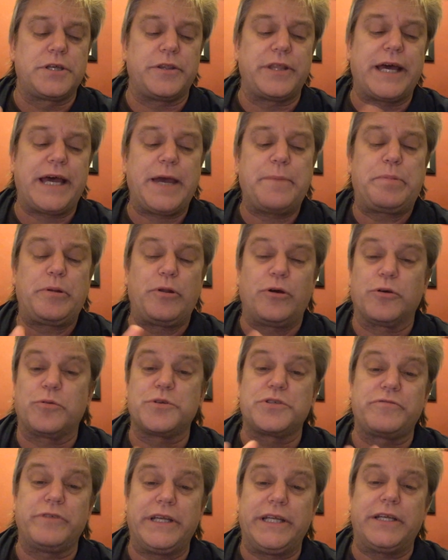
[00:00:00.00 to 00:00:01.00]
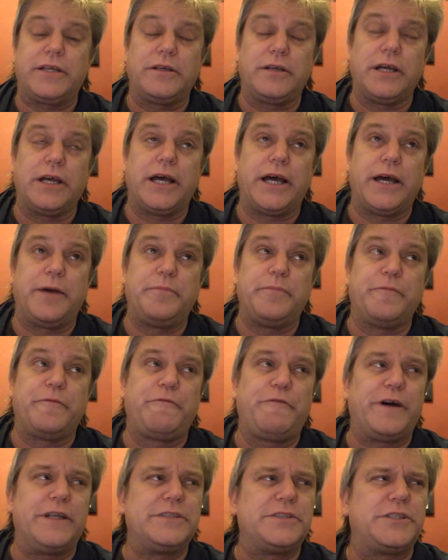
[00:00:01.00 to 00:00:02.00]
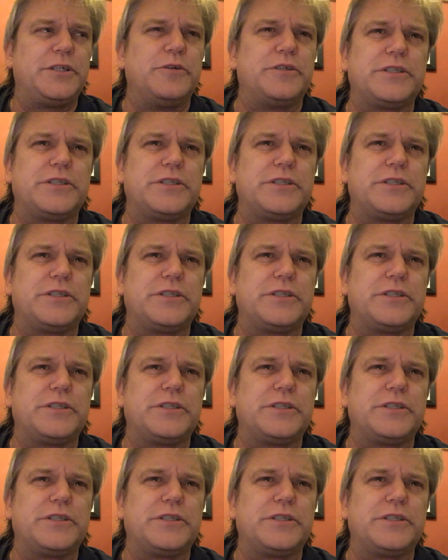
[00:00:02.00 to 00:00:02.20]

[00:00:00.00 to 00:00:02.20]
that epilogue was really fun to do